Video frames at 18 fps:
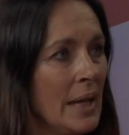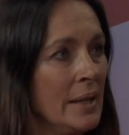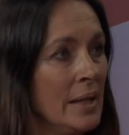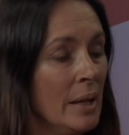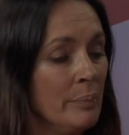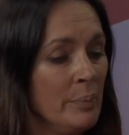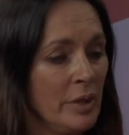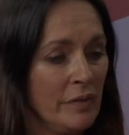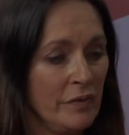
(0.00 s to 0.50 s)
And
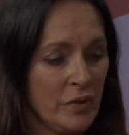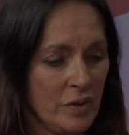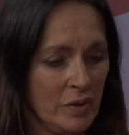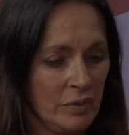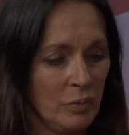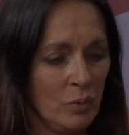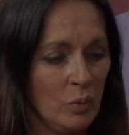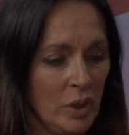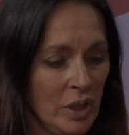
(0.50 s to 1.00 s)
I'll be
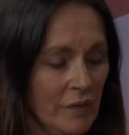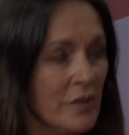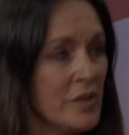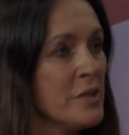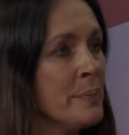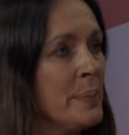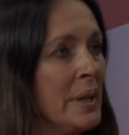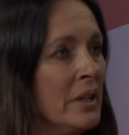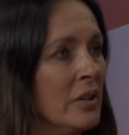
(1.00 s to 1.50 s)
one of the
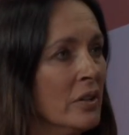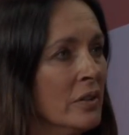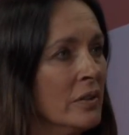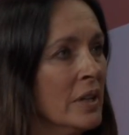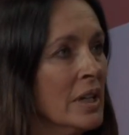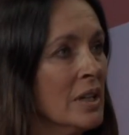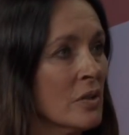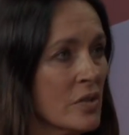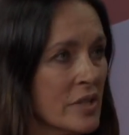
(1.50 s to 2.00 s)

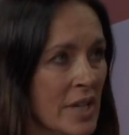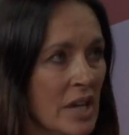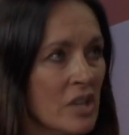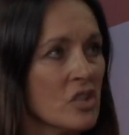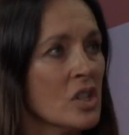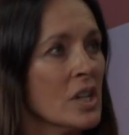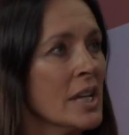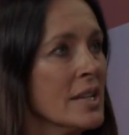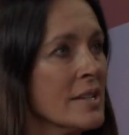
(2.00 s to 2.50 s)
speakers in Los
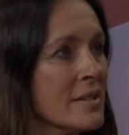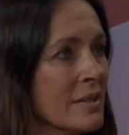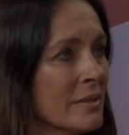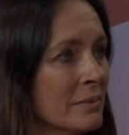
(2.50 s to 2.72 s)
Angeles.